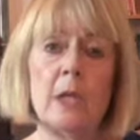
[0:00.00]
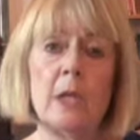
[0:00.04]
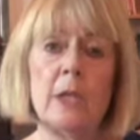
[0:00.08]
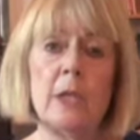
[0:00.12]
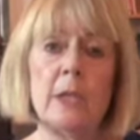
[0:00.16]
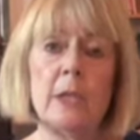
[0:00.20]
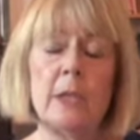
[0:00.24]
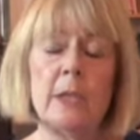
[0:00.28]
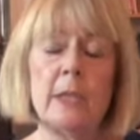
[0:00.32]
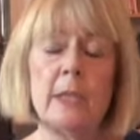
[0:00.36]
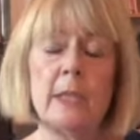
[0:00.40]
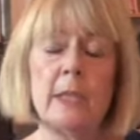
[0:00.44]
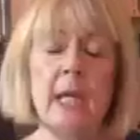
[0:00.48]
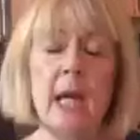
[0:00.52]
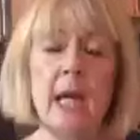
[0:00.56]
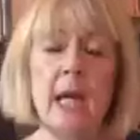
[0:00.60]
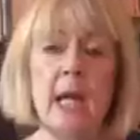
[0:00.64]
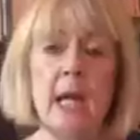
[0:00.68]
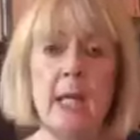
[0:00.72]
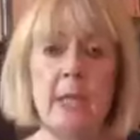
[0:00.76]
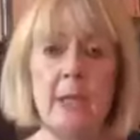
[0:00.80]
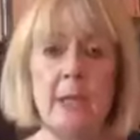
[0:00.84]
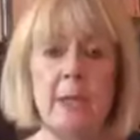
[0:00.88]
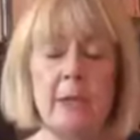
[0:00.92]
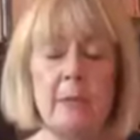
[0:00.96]
And just
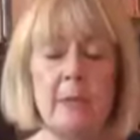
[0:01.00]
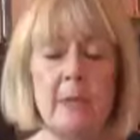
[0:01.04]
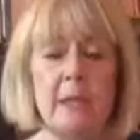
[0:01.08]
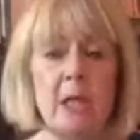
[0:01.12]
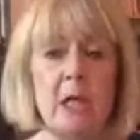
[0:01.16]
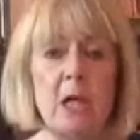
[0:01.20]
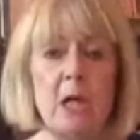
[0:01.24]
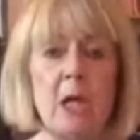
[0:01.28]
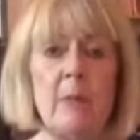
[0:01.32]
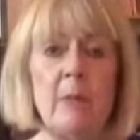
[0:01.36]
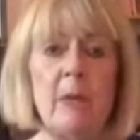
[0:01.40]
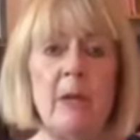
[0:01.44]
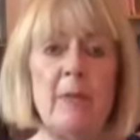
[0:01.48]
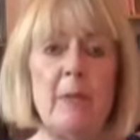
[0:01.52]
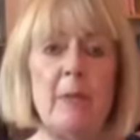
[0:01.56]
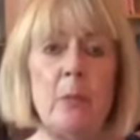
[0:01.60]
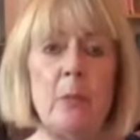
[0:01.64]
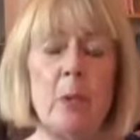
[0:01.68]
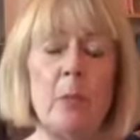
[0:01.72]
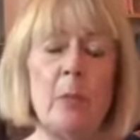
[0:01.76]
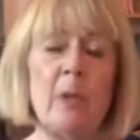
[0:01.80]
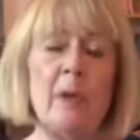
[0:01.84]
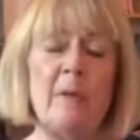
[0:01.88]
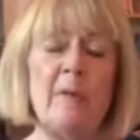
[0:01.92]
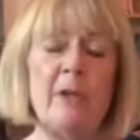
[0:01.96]
take some time, even
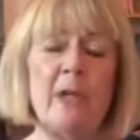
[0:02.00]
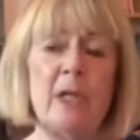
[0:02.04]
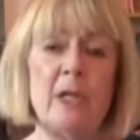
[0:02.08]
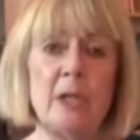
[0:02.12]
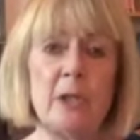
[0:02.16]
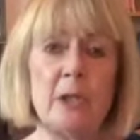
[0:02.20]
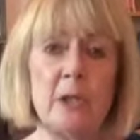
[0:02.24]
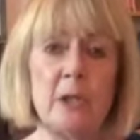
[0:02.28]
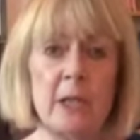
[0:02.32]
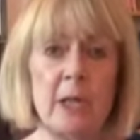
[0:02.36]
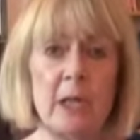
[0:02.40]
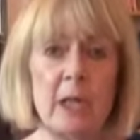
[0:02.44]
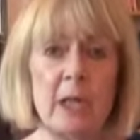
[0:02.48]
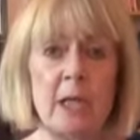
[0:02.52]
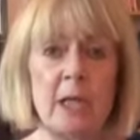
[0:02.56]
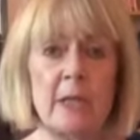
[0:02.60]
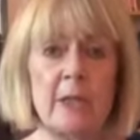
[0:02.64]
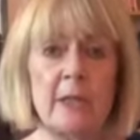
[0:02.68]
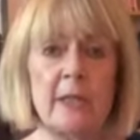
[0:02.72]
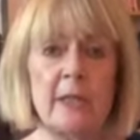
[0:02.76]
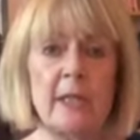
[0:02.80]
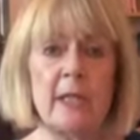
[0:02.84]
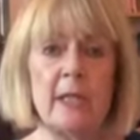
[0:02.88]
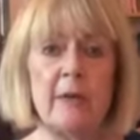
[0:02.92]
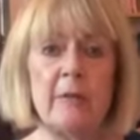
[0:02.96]
when we finish the
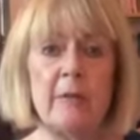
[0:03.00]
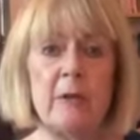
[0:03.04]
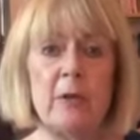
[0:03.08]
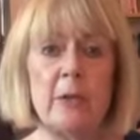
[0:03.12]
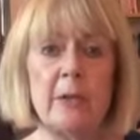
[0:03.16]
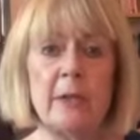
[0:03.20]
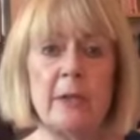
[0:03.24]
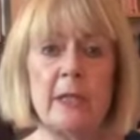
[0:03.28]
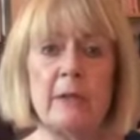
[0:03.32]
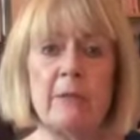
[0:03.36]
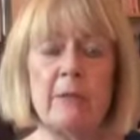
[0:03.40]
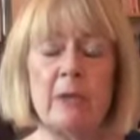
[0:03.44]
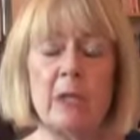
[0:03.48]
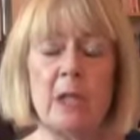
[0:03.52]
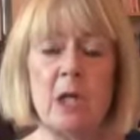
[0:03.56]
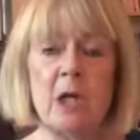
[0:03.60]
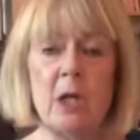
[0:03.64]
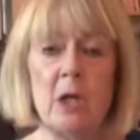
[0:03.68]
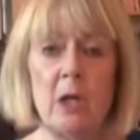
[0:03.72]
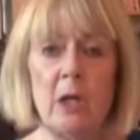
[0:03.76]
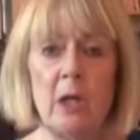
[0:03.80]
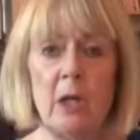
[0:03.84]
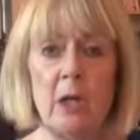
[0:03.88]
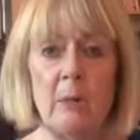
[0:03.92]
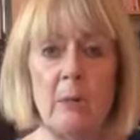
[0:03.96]
class, give yourself
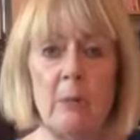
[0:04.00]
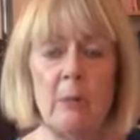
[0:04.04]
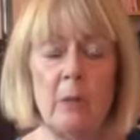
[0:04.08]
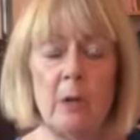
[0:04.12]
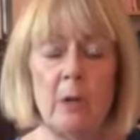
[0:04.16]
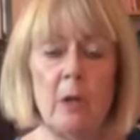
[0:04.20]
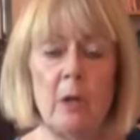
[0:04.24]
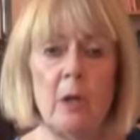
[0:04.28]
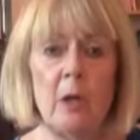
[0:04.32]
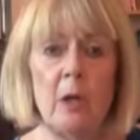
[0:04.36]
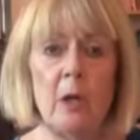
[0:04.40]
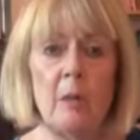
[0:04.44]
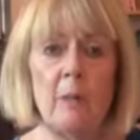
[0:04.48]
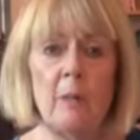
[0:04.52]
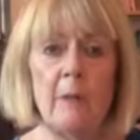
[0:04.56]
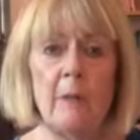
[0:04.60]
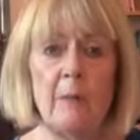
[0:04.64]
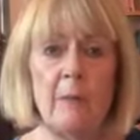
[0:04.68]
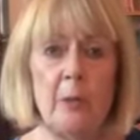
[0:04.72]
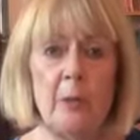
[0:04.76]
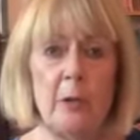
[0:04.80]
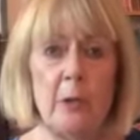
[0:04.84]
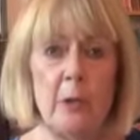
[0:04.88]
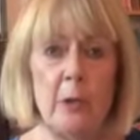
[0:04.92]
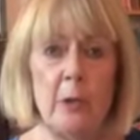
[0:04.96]
time
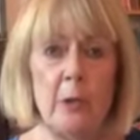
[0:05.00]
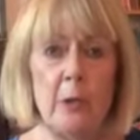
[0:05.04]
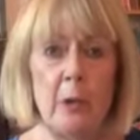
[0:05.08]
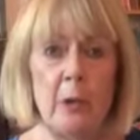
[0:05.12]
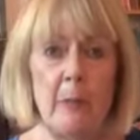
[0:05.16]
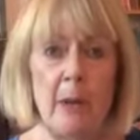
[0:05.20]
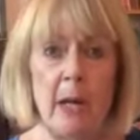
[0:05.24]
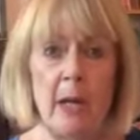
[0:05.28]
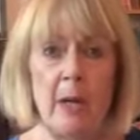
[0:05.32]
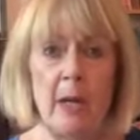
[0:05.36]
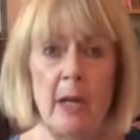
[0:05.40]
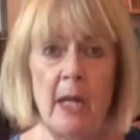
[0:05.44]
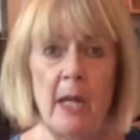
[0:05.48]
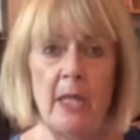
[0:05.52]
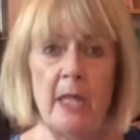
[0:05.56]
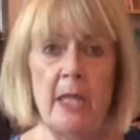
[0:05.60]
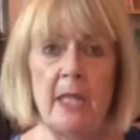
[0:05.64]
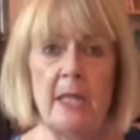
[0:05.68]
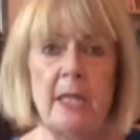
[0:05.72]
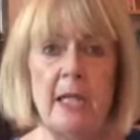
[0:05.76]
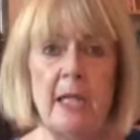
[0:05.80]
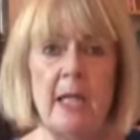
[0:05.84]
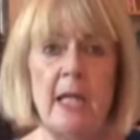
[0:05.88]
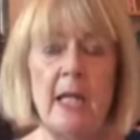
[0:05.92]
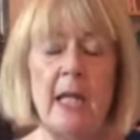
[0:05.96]
before you go about
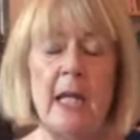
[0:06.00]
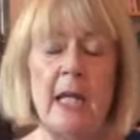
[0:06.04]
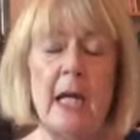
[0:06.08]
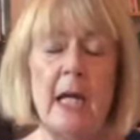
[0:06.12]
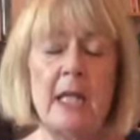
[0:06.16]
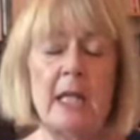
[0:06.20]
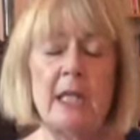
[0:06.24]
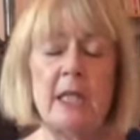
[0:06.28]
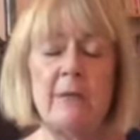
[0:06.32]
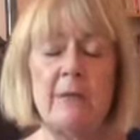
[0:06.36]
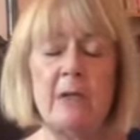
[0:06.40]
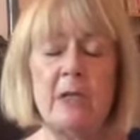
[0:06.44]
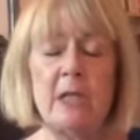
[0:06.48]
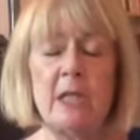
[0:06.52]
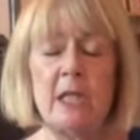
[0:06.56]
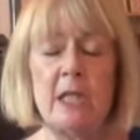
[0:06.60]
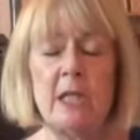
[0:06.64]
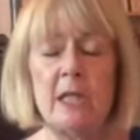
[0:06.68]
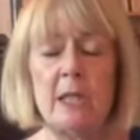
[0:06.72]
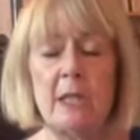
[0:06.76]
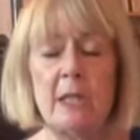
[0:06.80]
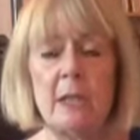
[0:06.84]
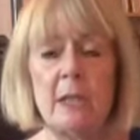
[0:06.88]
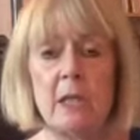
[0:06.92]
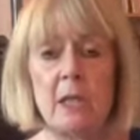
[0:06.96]
any daily
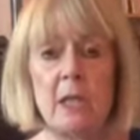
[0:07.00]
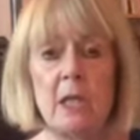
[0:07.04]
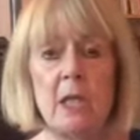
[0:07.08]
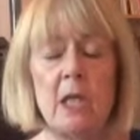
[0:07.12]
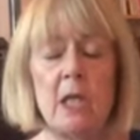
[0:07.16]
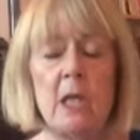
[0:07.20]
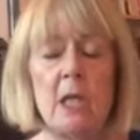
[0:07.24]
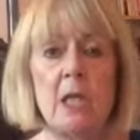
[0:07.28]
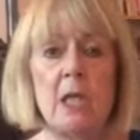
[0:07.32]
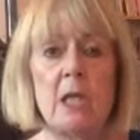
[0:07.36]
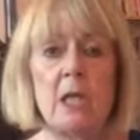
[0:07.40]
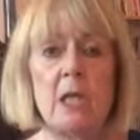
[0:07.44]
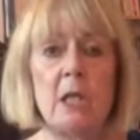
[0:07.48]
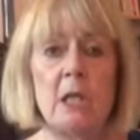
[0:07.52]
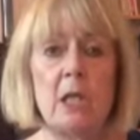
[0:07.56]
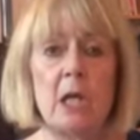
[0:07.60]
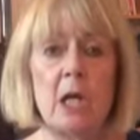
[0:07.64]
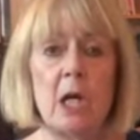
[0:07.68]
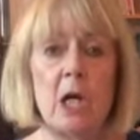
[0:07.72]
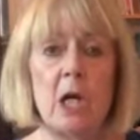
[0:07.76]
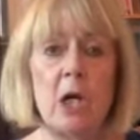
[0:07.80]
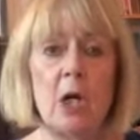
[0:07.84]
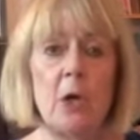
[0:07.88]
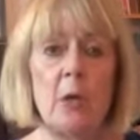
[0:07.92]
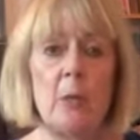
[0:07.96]
activities to
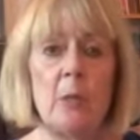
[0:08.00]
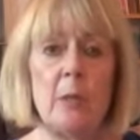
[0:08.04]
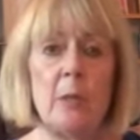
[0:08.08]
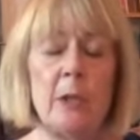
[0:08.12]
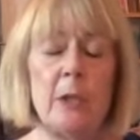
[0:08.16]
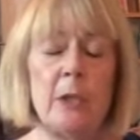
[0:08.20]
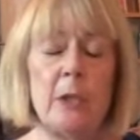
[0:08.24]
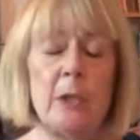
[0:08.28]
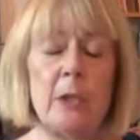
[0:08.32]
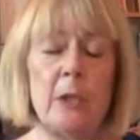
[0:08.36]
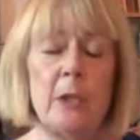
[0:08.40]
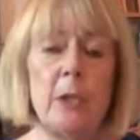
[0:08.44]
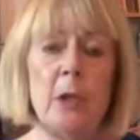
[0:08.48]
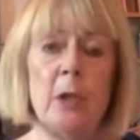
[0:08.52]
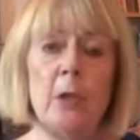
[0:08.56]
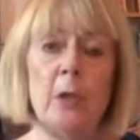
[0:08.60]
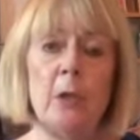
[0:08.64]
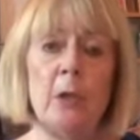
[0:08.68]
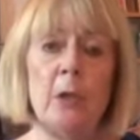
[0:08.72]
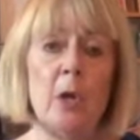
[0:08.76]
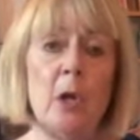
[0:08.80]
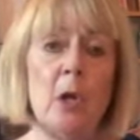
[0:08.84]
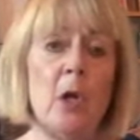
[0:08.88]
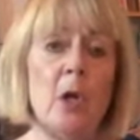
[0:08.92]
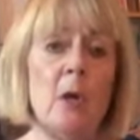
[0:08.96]
come to,
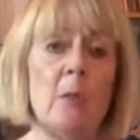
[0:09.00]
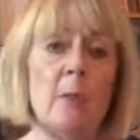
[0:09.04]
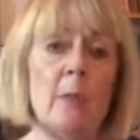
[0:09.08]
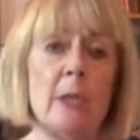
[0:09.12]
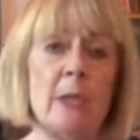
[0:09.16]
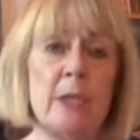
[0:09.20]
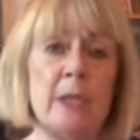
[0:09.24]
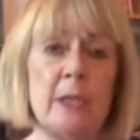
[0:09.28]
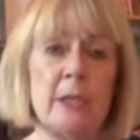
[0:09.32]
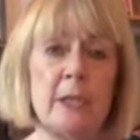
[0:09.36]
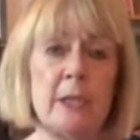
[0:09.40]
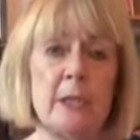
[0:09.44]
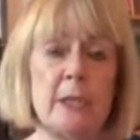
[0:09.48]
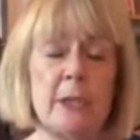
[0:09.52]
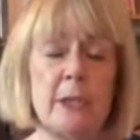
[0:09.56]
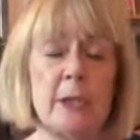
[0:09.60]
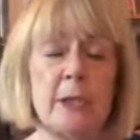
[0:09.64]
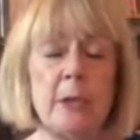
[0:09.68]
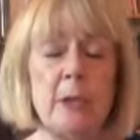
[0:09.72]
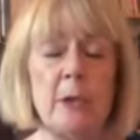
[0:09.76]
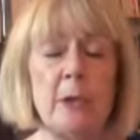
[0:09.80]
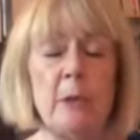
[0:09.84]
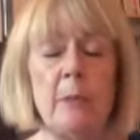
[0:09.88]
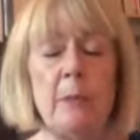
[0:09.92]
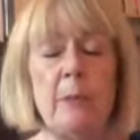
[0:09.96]
but just
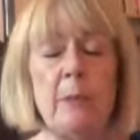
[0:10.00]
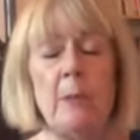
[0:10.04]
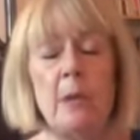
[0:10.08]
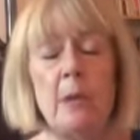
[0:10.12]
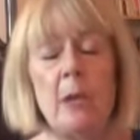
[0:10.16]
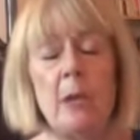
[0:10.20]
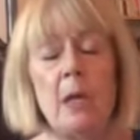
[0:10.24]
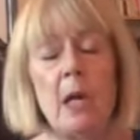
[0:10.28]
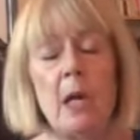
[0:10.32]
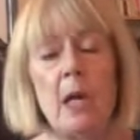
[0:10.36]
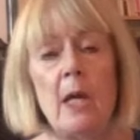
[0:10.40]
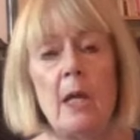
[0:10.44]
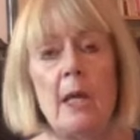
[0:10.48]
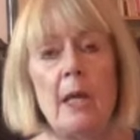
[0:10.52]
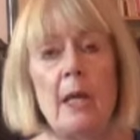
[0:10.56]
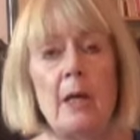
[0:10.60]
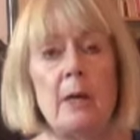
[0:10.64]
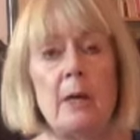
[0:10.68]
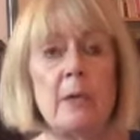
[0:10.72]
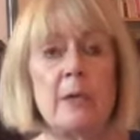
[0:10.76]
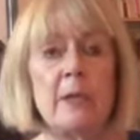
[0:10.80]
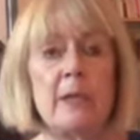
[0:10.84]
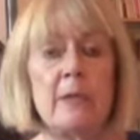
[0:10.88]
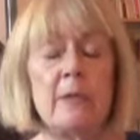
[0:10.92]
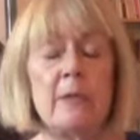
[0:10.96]
to allow
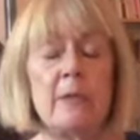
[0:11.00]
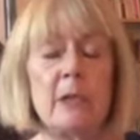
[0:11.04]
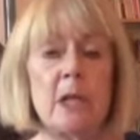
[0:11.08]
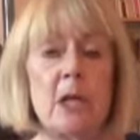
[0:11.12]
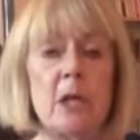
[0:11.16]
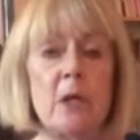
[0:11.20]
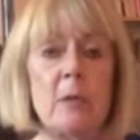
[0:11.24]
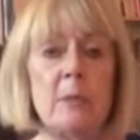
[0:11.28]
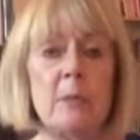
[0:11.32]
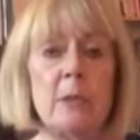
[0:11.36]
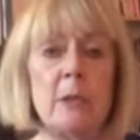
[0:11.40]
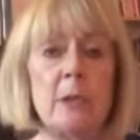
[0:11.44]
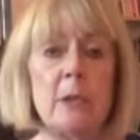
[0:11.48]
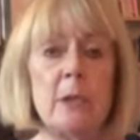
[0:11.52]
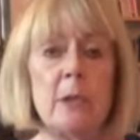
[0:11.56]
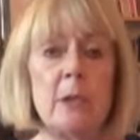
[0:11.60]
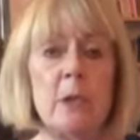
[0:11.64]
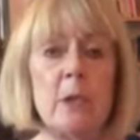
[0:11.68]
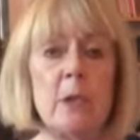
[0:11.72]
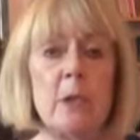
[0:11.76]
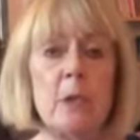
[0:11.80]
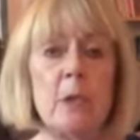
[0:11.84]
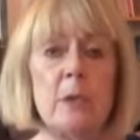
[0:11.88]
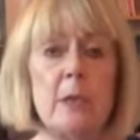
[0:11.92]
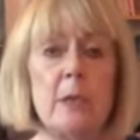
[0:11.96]
yourself to come
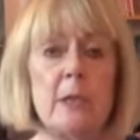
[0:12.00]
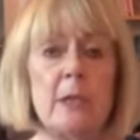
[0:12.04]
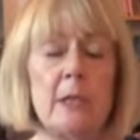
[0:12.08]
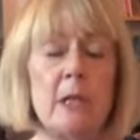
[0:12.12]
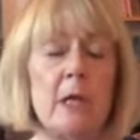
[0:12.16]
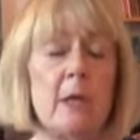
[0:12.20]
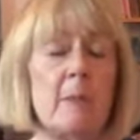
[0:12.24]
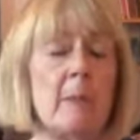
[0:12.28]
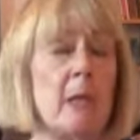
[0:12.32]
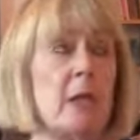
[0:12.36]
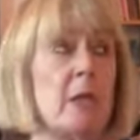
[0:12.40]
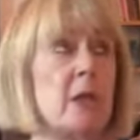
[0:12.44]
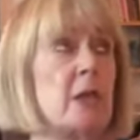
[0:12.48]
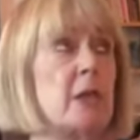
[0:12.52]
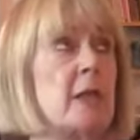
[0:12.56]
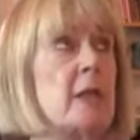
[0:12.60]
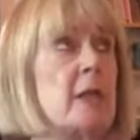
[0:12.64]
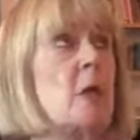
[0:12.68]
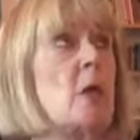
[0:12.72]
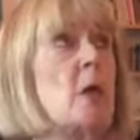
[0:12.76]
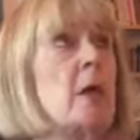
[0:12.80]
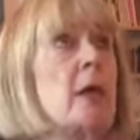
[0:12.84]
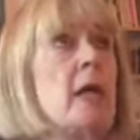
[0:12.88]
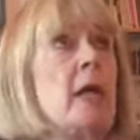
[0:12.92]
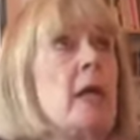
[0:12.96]
to. Start by
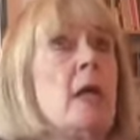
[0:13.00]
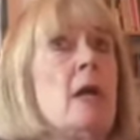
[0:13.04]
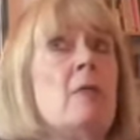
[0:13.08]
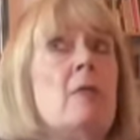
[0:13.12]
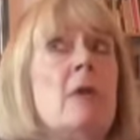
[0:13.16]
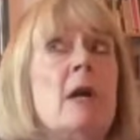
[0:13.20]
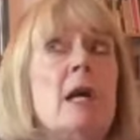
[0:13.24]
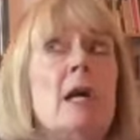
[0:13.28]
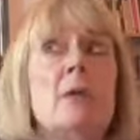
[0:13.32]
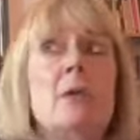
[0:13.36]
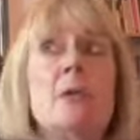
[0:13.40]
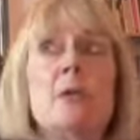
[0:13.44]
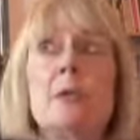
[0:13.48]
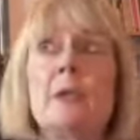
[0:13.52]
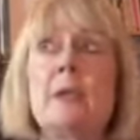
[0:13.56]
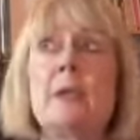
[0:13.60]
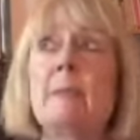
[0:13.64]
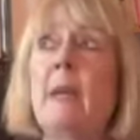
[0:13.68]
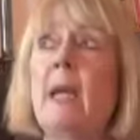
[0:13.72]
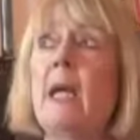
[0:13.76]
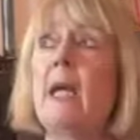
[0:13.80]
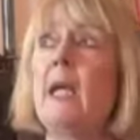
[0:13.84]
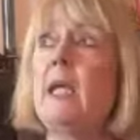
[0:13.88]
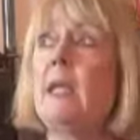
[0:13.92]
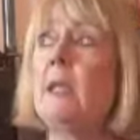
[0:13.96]
just looking around your
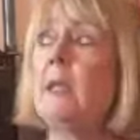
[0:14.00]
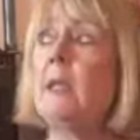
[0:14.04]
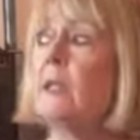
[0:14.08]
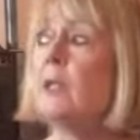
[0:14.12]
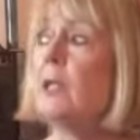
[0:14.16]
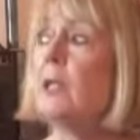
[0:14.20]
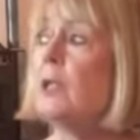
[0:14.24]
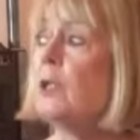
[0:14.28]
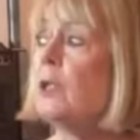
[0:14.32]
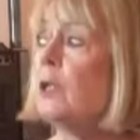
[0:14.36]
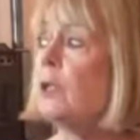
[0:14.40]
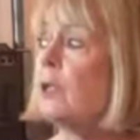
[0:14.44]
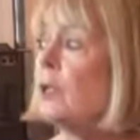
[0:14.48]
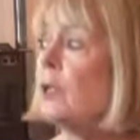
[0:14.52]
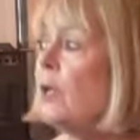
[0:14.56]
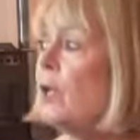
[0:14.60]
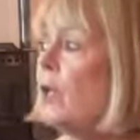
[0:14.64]
space at